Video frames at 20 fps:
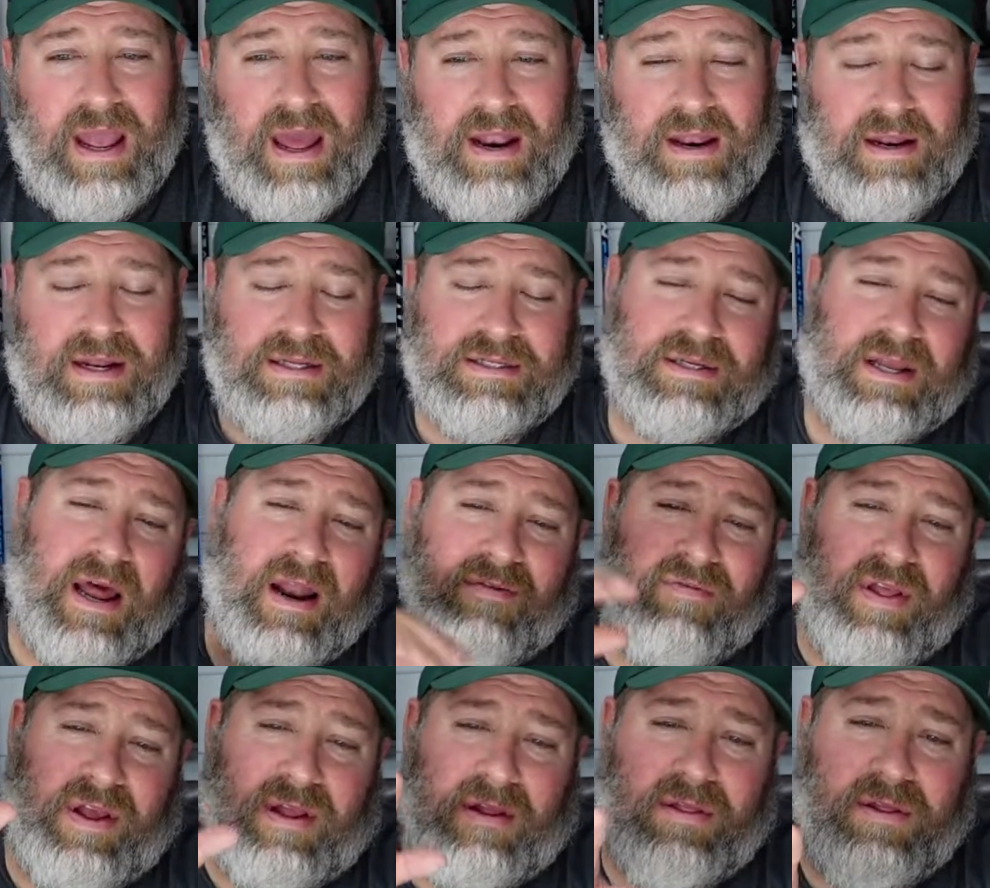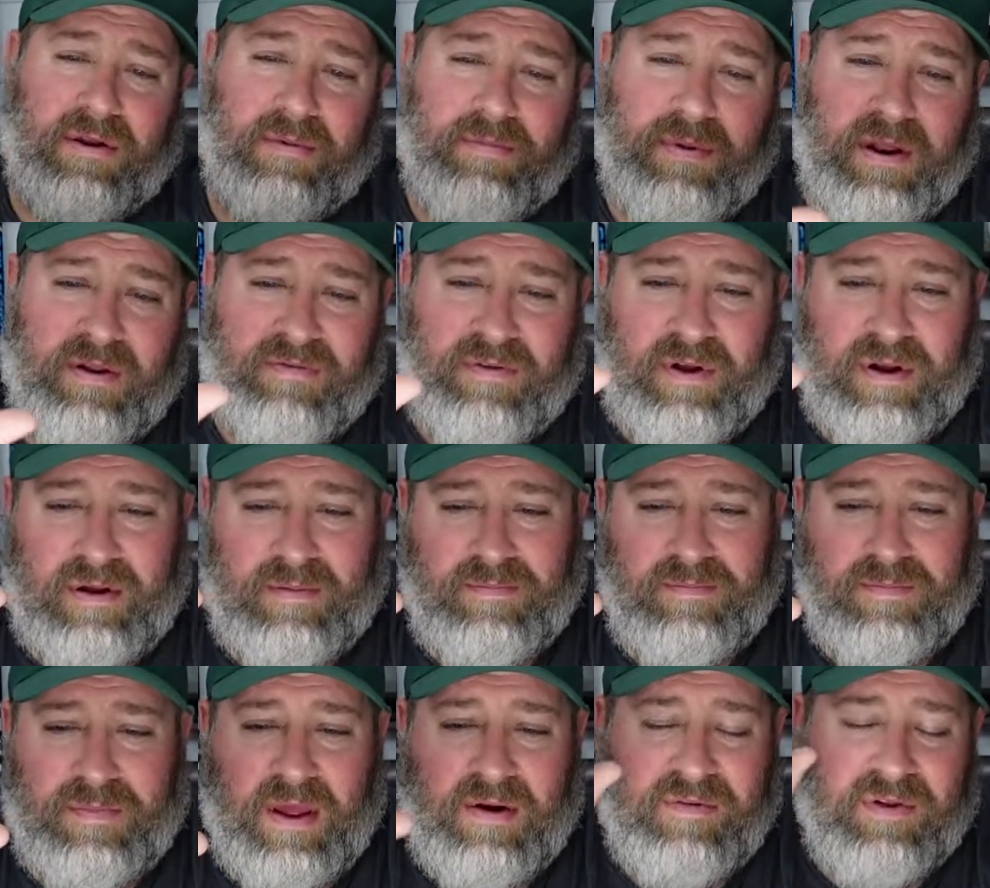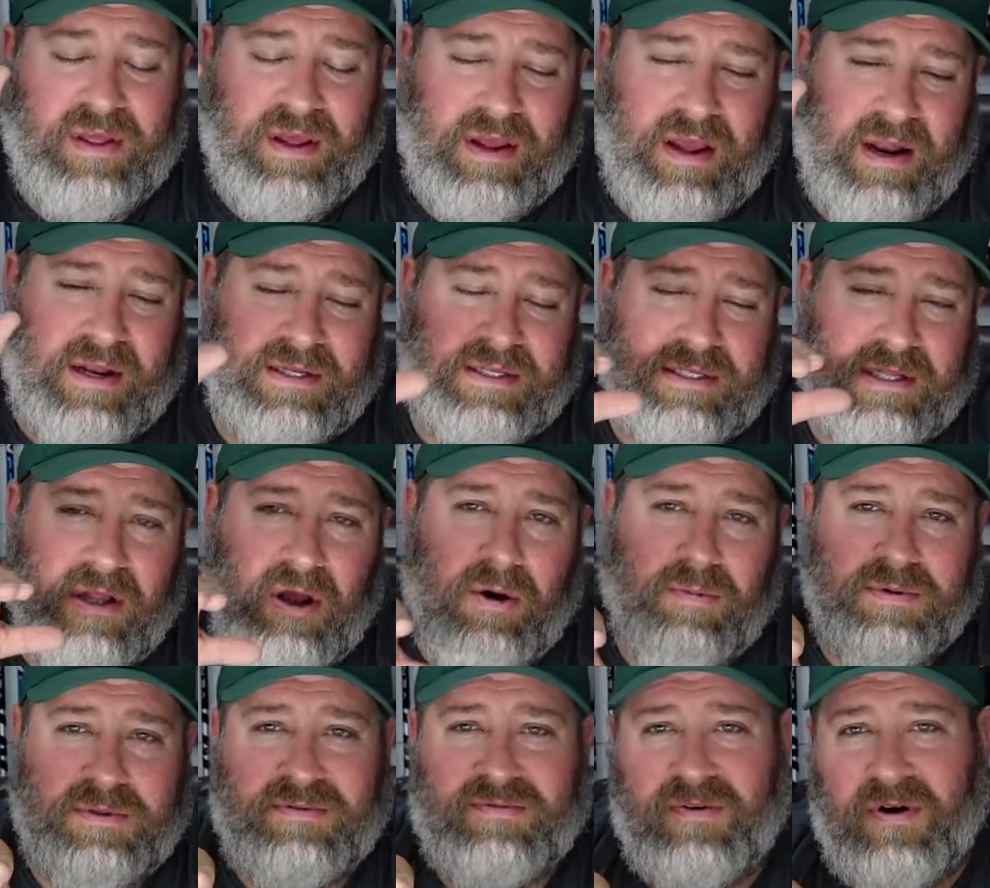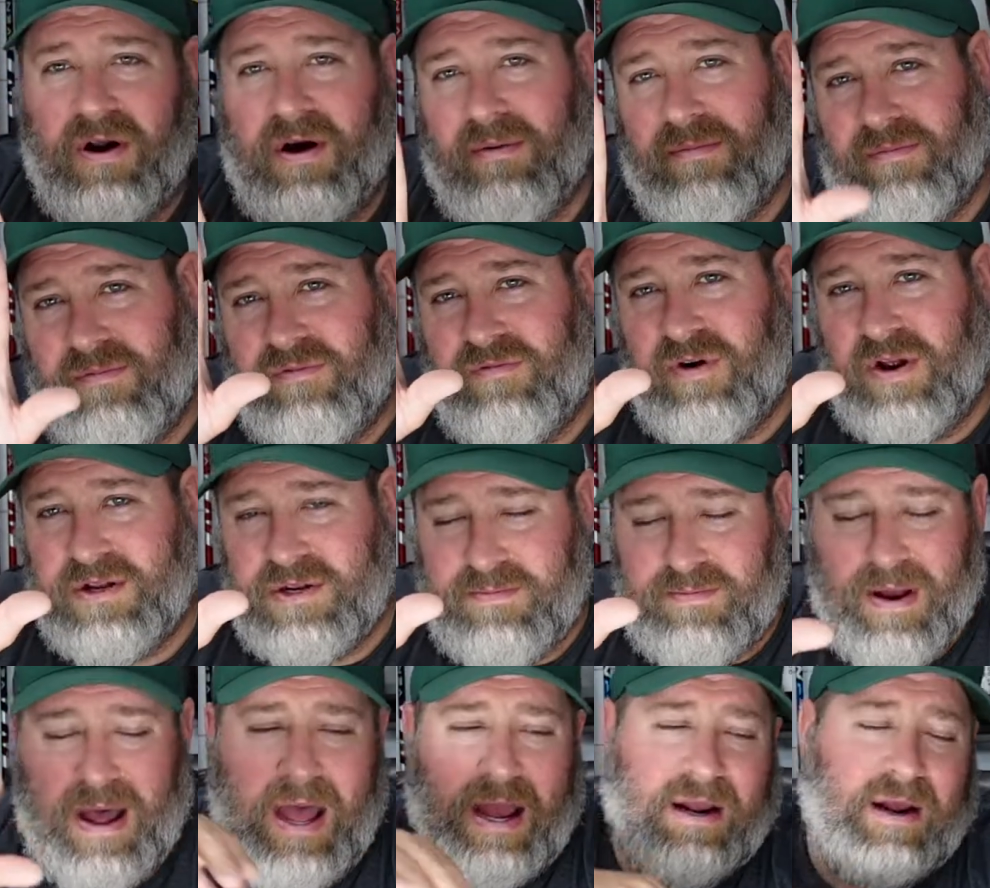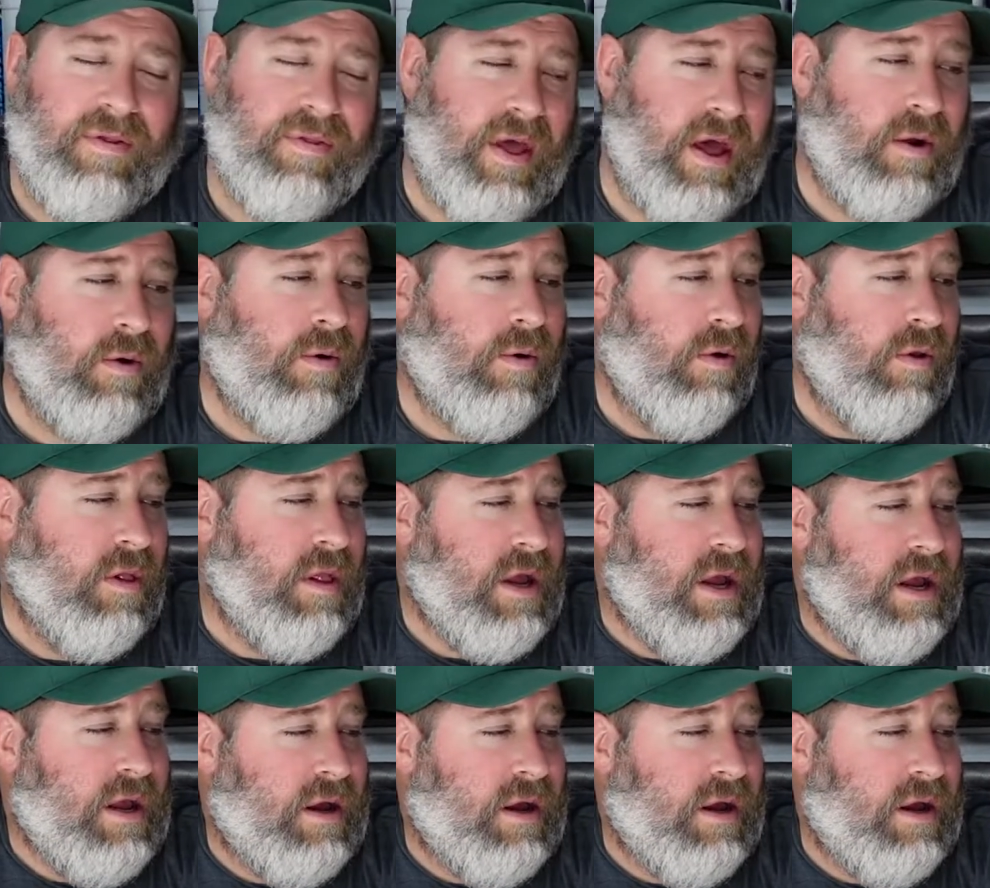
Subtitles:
And it is kind of like a little bit of everything kind of slopes from front to back on that hole.